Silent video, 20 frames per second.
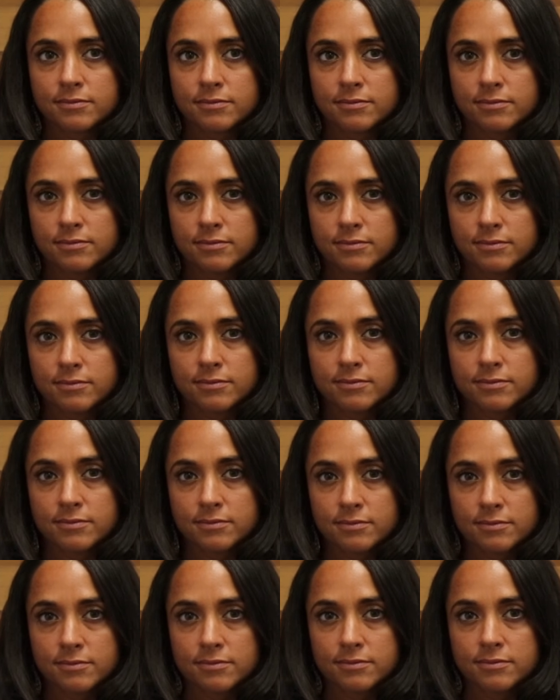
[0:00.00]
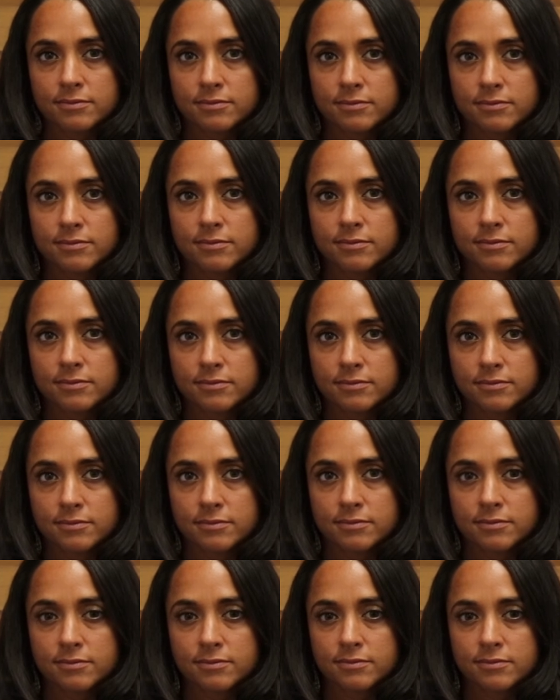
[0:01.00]

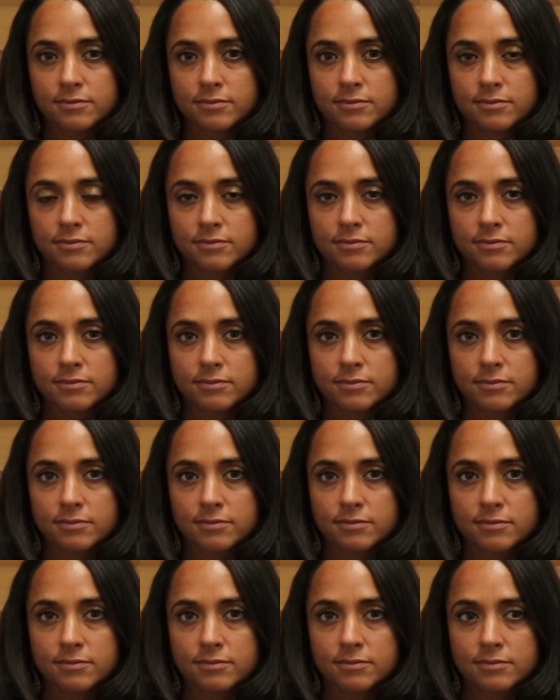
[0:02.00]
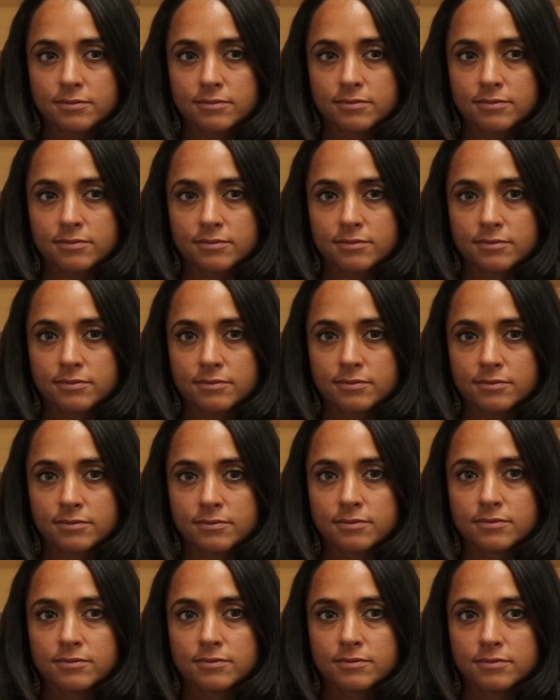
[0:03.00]

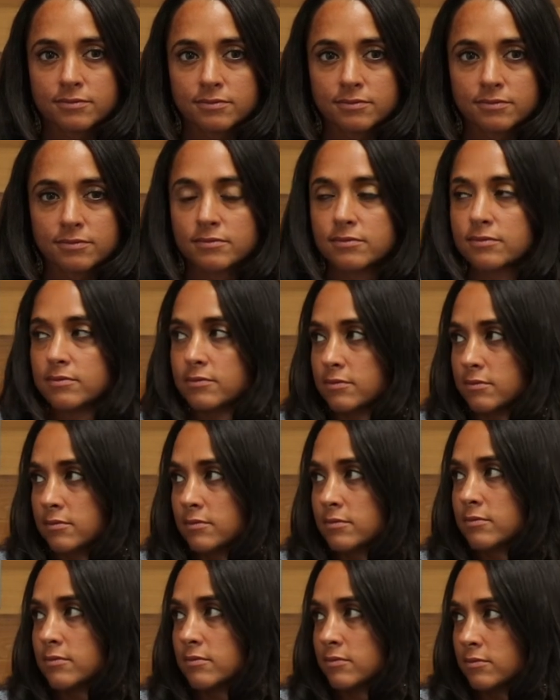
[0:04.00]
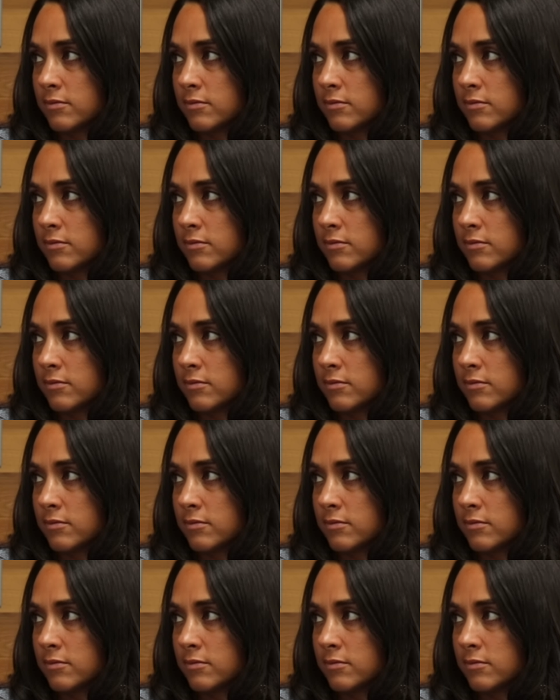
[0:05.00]
[no speech]